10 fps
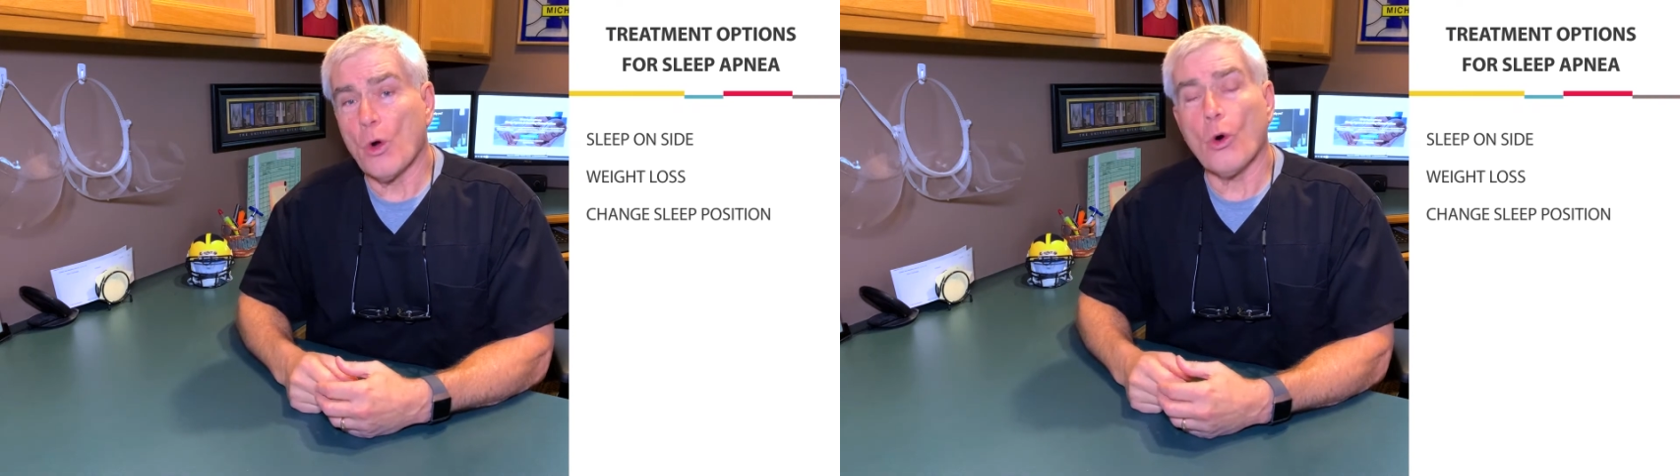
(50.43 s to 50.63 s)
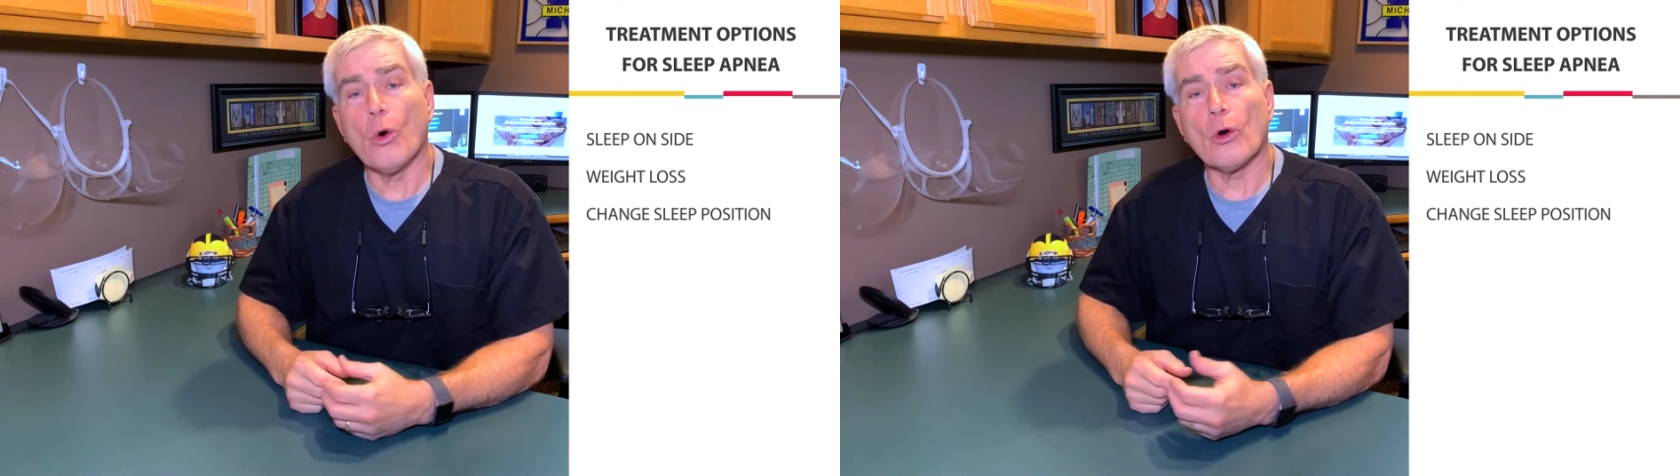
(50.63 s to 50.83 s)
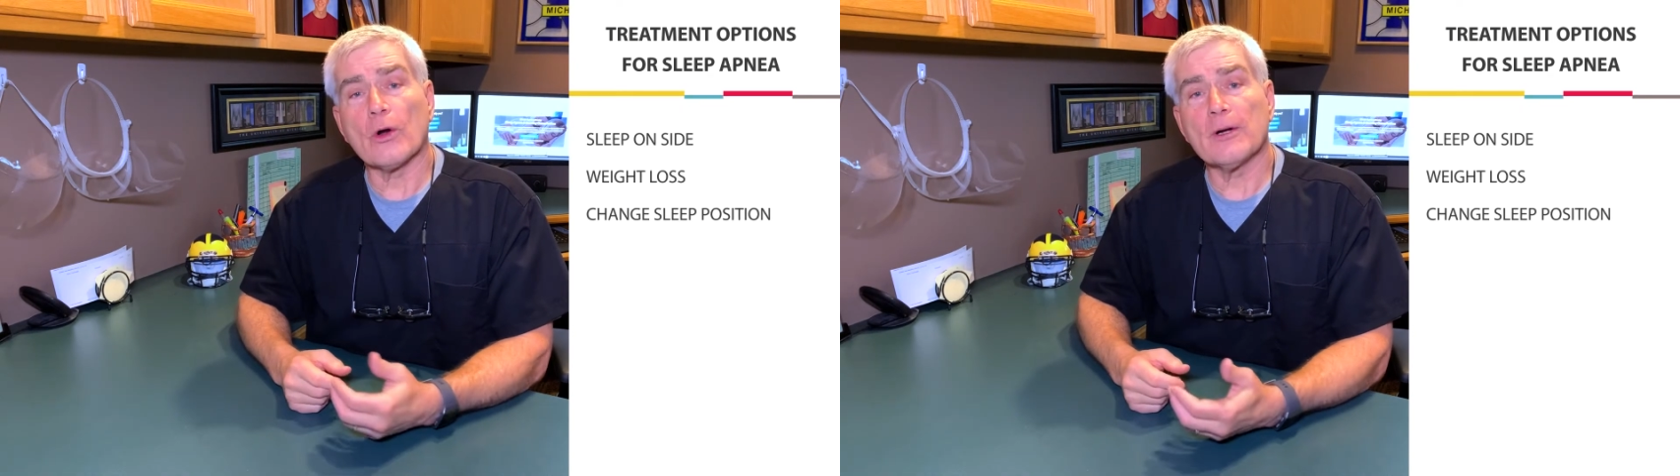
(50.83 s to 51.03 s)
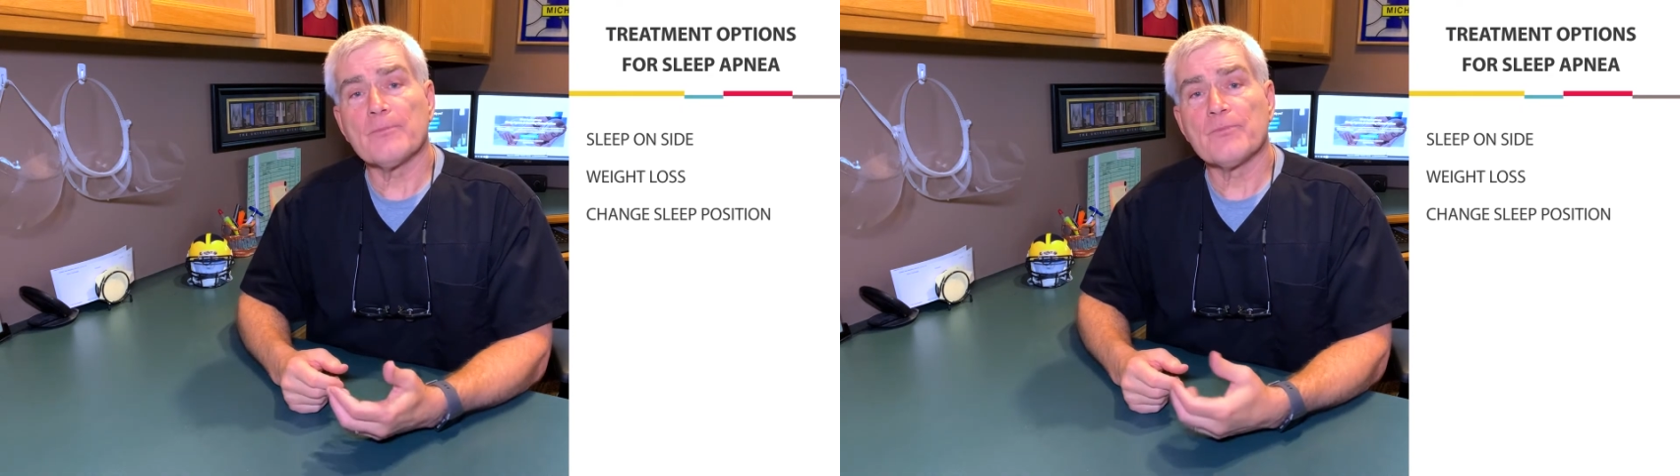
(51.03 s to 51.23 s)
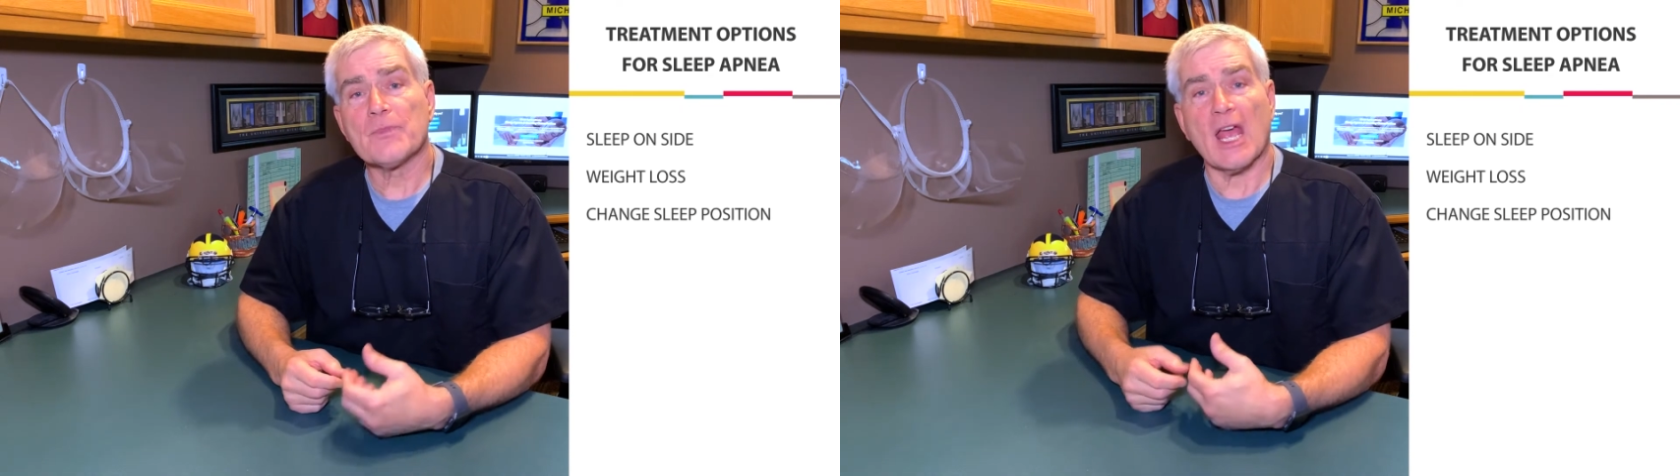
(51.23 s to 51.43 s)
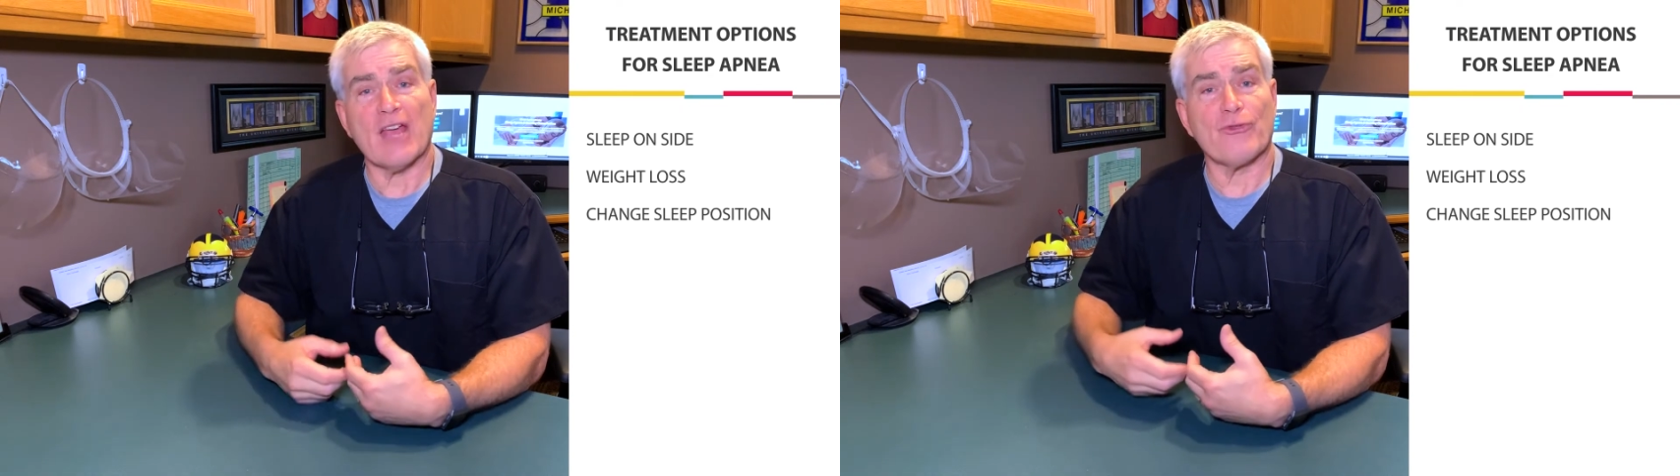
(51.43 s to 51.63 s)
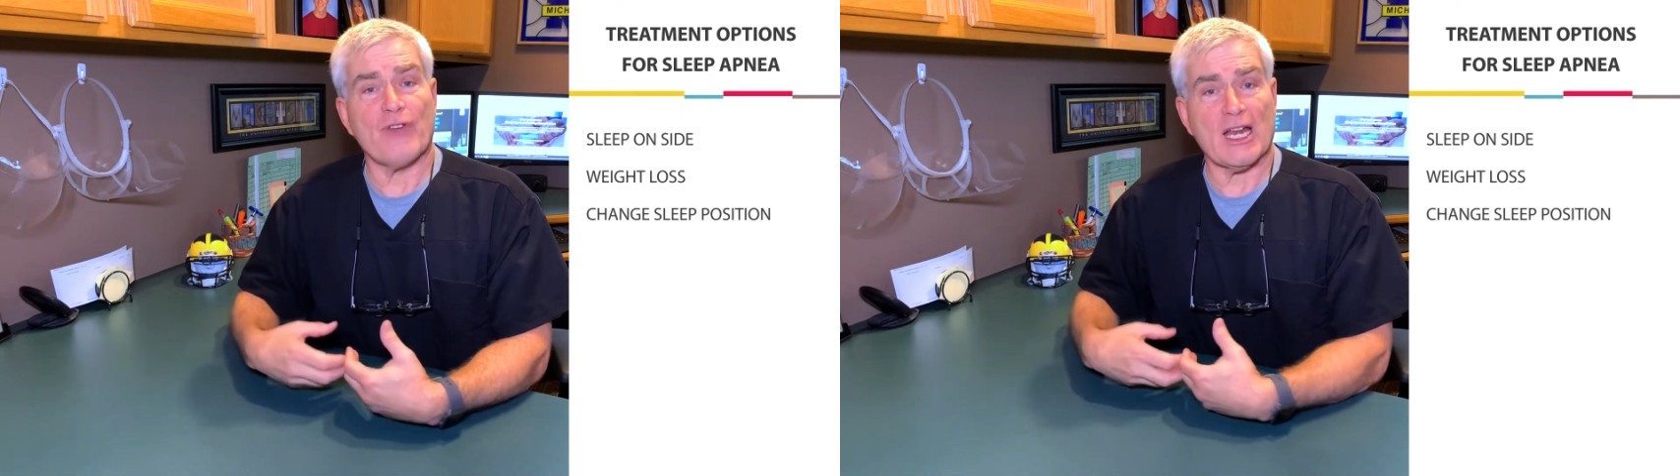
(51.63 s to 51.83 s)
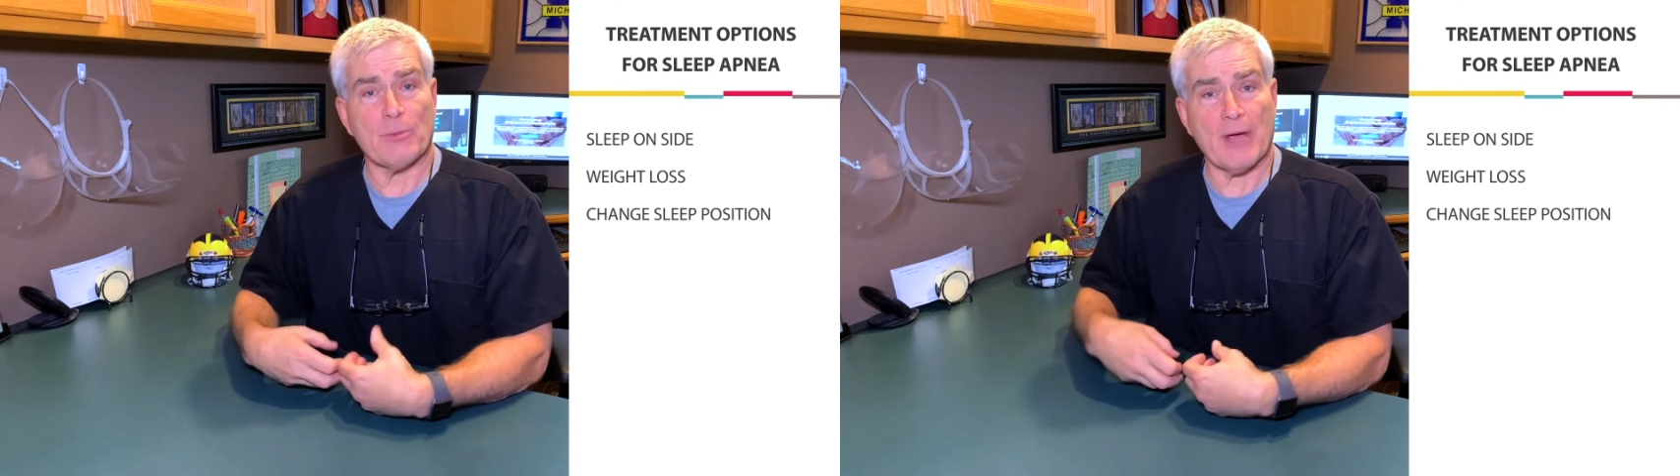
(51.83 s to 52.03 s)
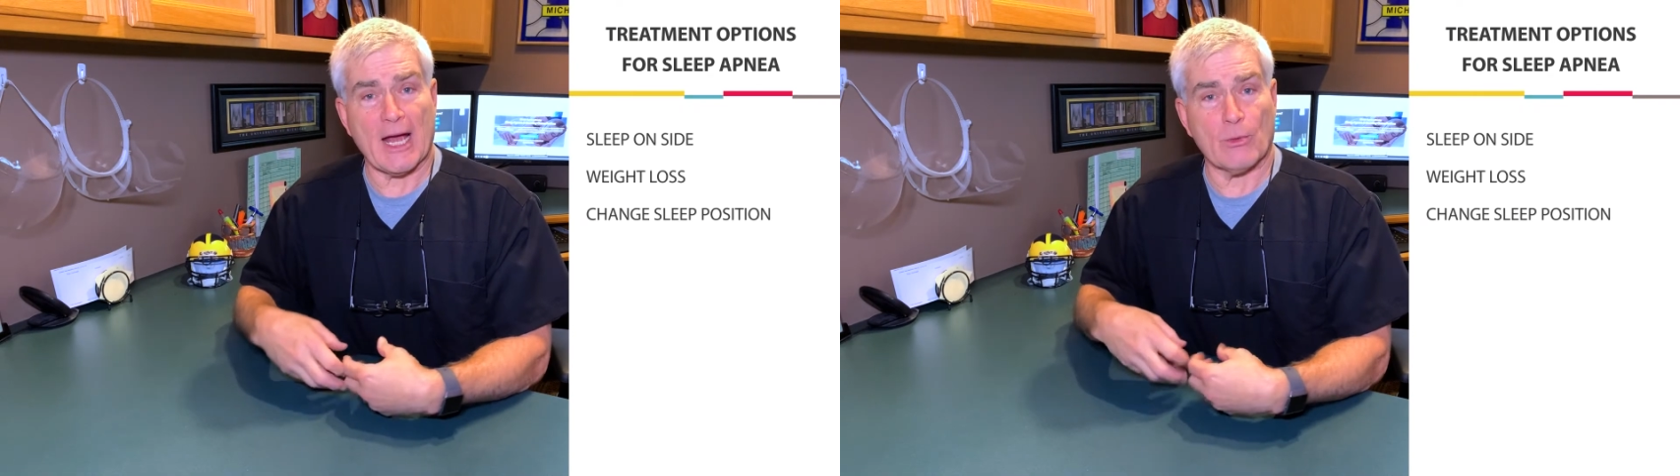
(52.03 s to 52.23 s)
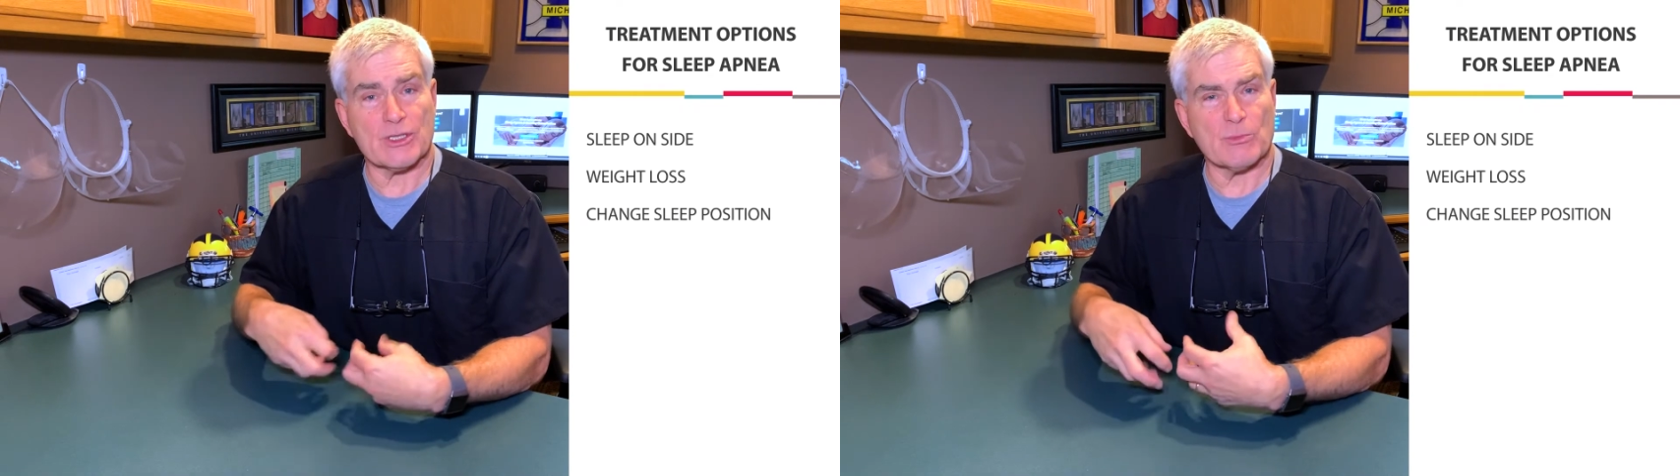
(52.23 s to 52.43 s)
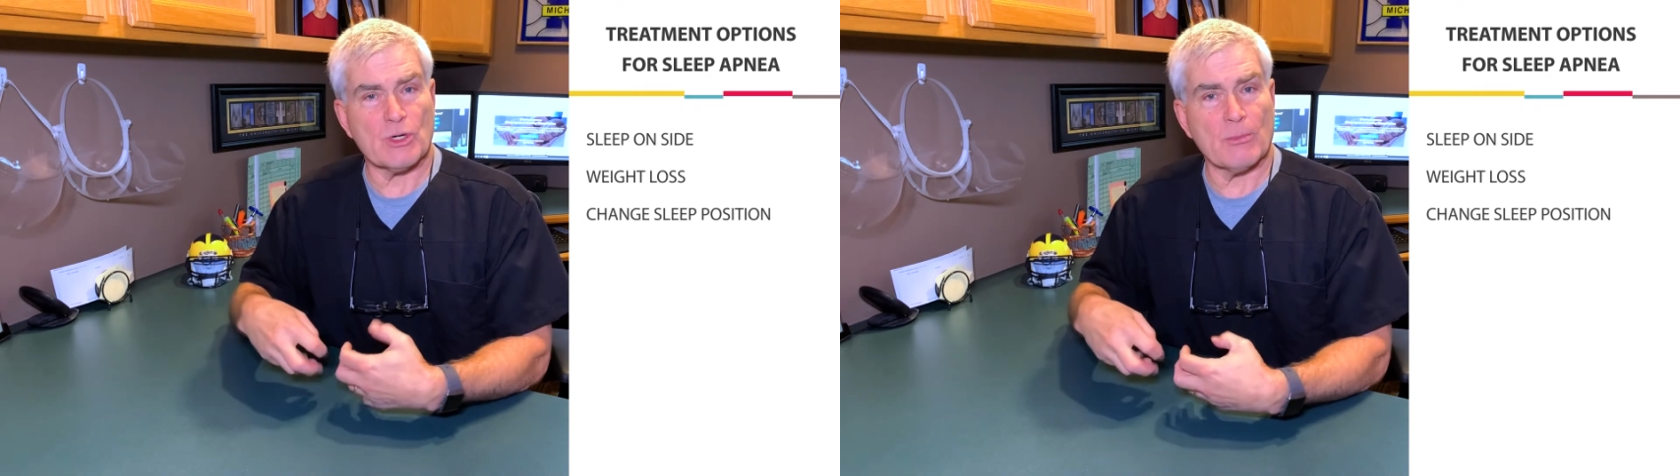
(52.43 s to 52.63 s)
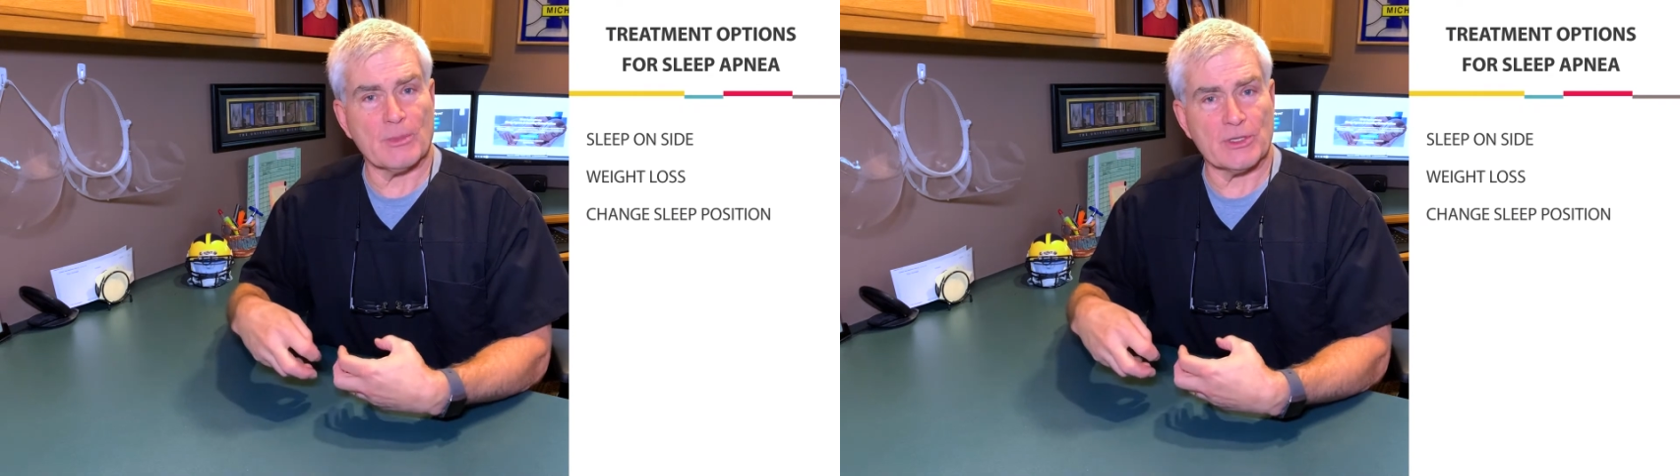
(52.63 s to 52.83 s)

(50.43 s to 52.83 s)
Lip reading: or a fanny pack with some crumbly